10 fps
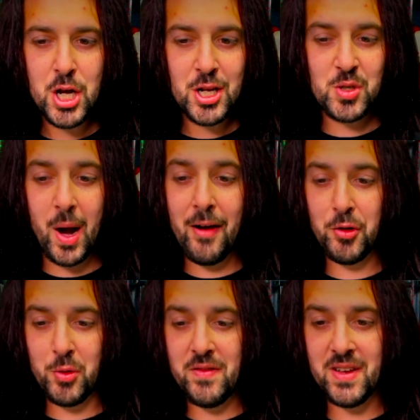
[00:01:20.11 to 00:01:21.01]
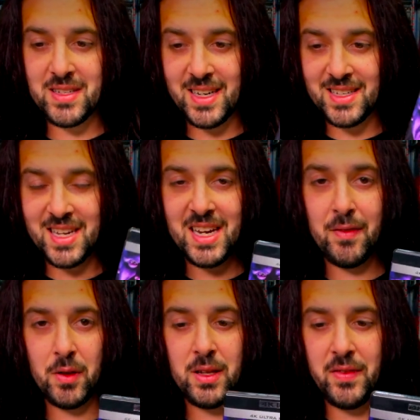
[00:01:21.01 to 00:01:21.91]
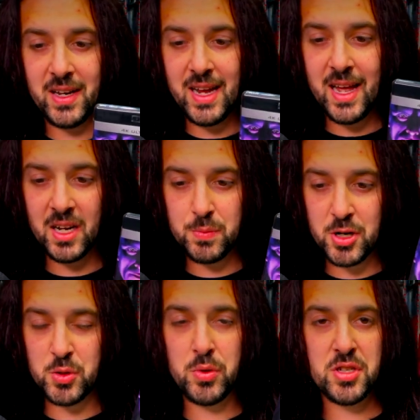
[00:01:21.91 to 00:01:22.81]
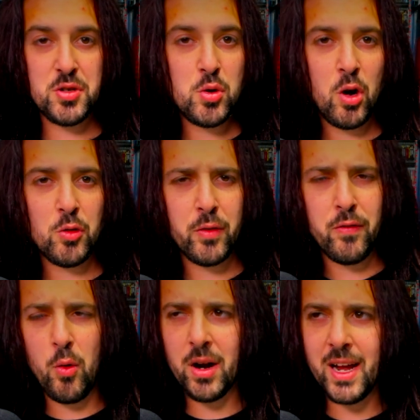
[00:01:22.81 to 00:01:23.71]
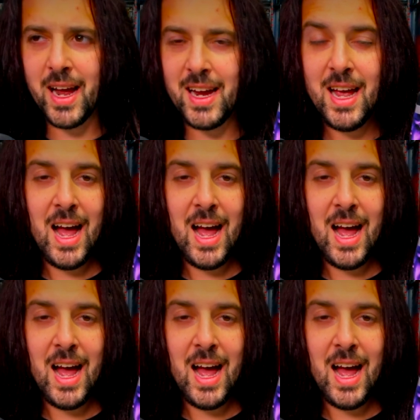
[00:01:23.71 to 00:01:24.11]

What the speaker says: So after revisiting City of the Living Dead, especially with this new Cauldron 4K,